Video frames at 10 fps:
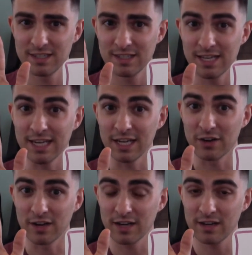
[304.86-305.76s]

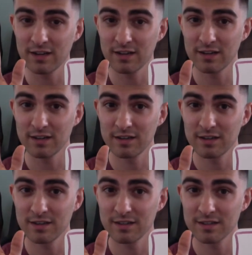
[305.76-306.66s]
hearing,
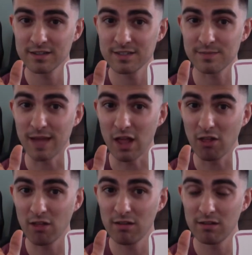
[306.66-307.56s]
smell,